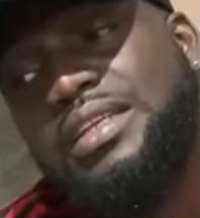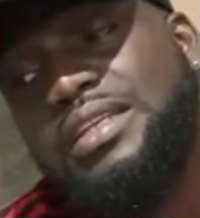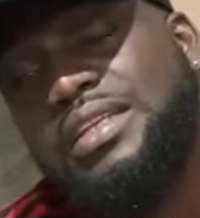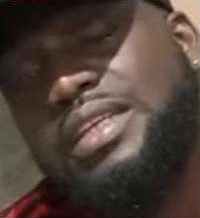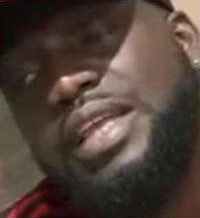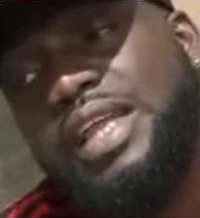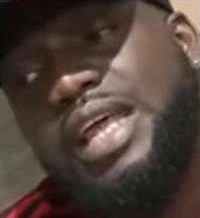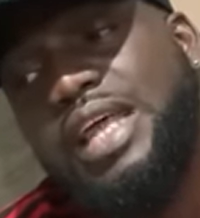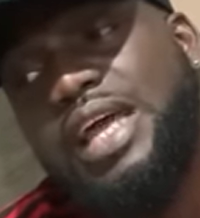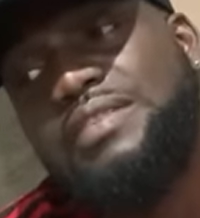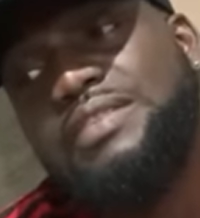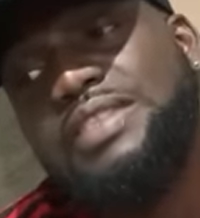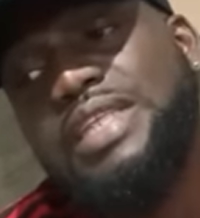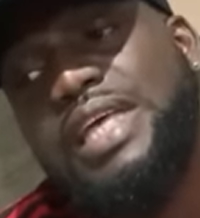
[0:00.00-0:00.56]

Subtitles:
You know, have